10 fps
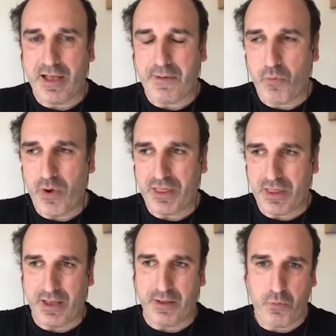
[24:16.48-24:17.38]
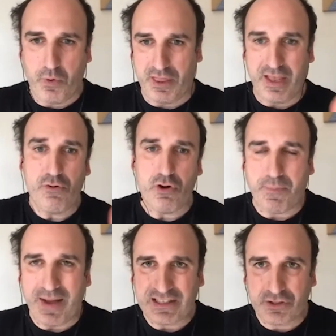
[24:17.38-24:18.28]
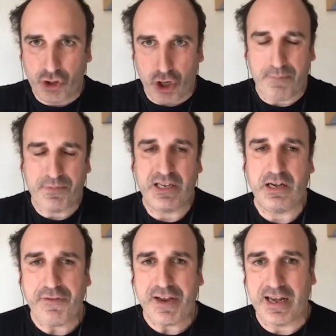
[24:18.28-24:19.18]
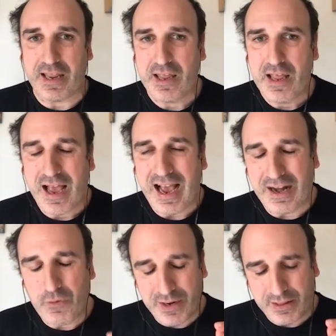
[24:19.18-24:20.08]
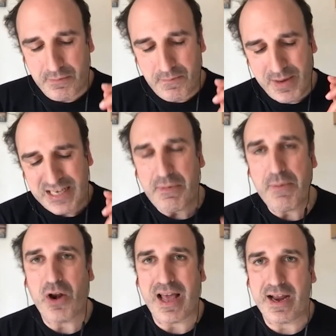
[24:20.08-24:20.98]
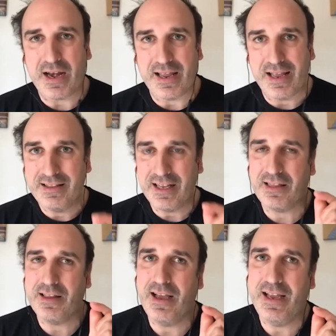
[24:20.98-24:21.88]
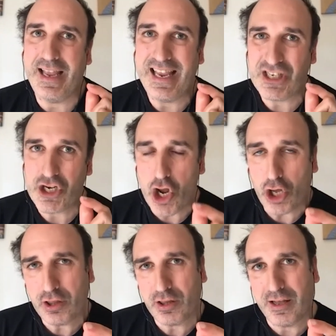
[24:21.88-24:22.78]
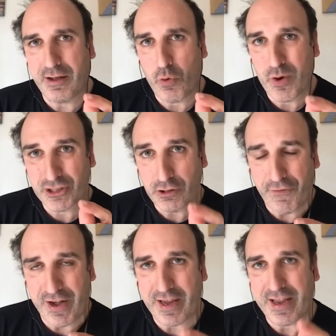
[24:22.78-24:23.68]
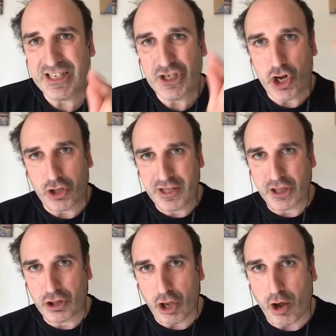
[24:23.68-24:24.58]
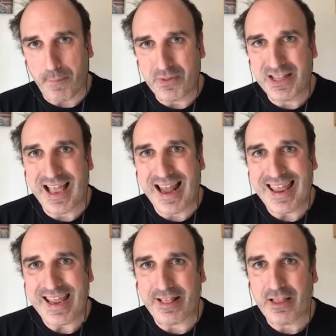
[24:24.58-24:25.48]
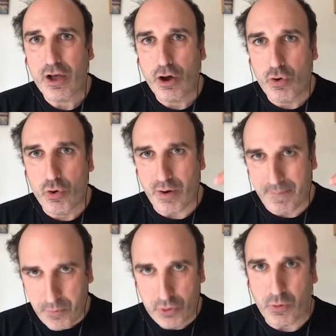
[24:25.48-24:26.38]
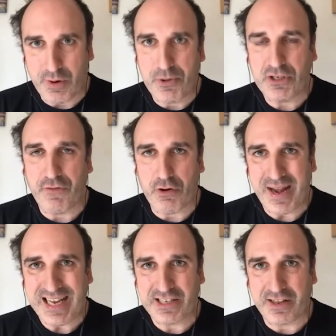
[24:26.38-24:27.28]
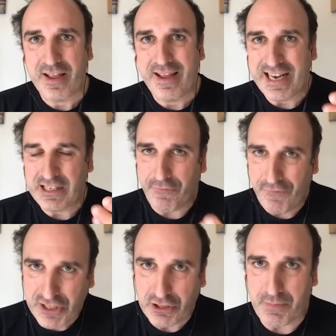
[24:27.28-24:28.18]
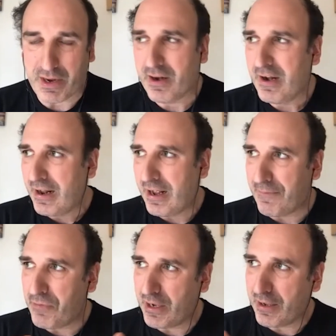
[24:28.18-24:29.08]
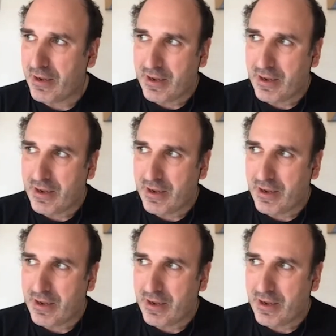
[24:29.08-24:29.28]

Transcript: with Europe has dropped significantly. And what makes me more angry that is not who are suffering is not the top, the elite who were pushing for Brexit. It's the fishermen, the